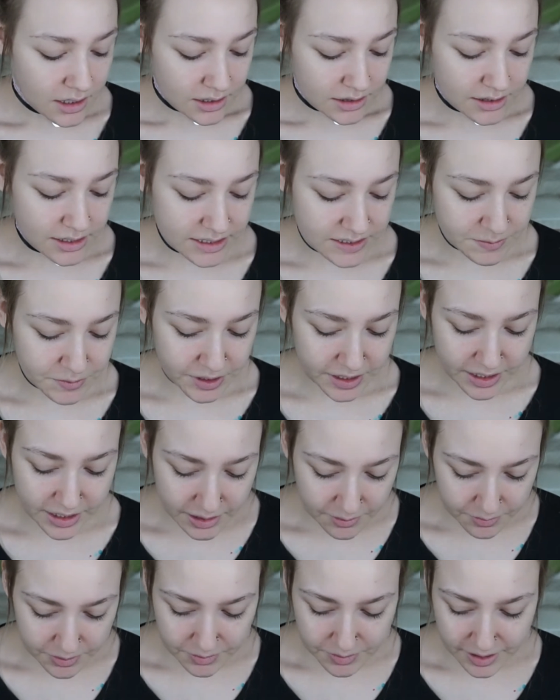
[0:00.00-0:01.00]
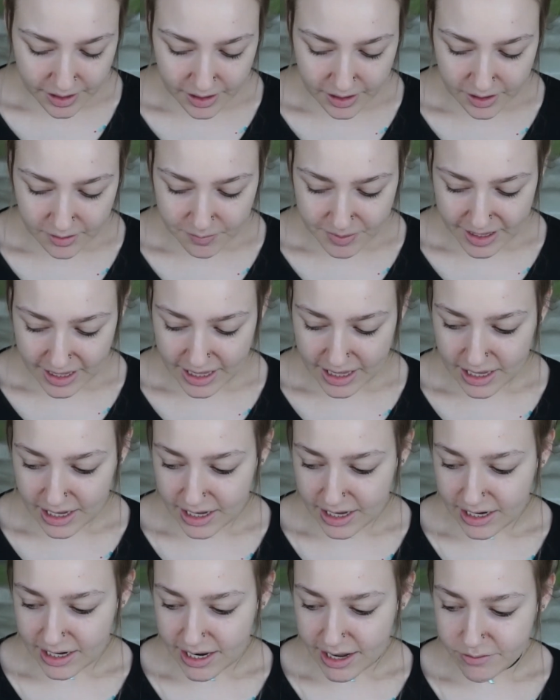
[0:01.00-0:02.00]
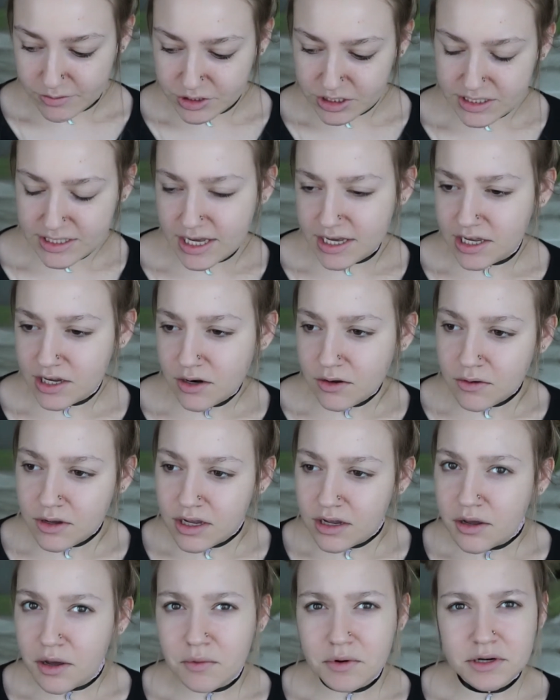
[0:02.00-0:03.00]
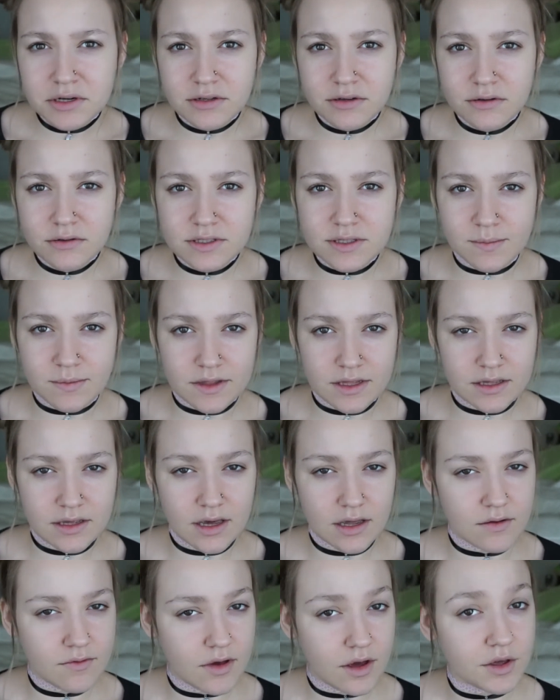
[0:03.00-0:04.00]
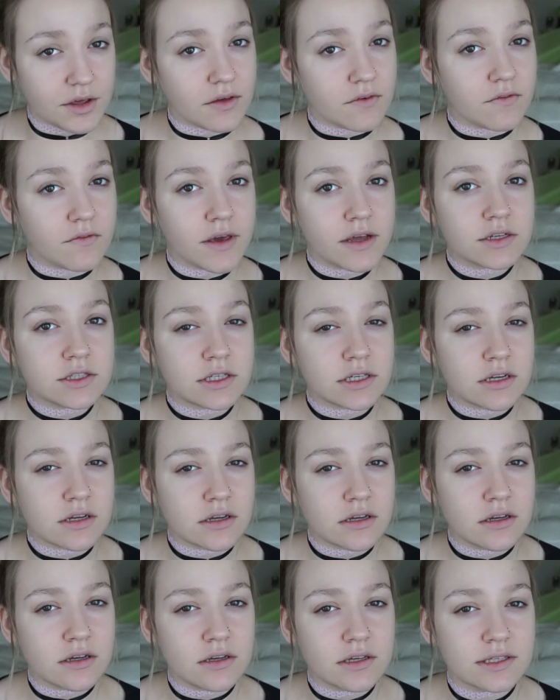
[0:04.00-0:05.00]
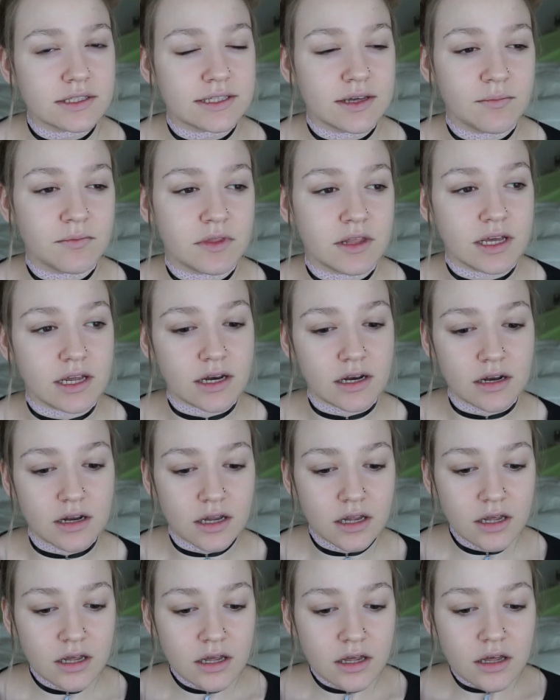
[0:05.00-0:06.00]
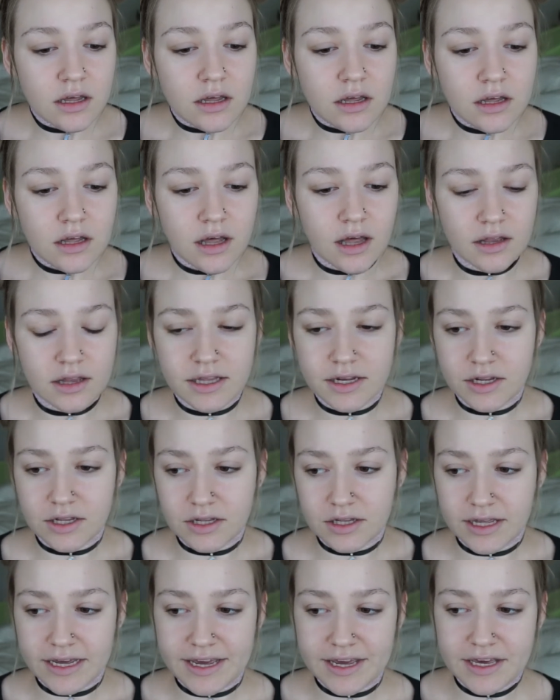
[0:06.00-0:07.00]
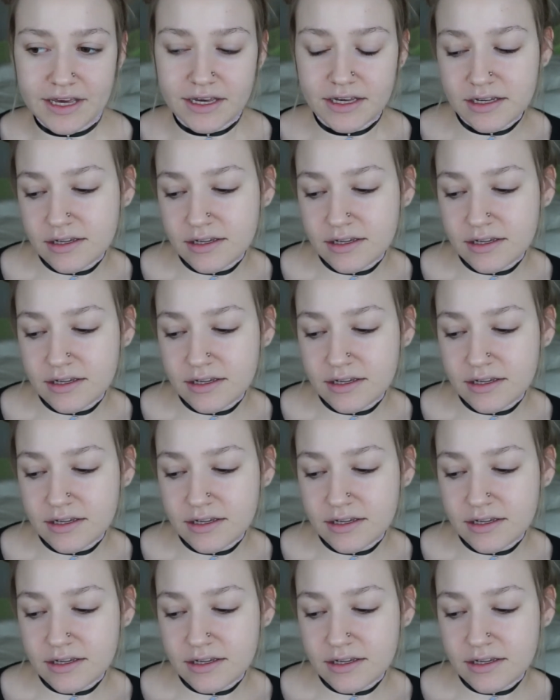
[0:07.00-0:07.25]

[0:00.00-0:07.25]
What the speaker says: This morning I woke up and I was just like, you know what, I want to do something kind of unconventional, something a little like,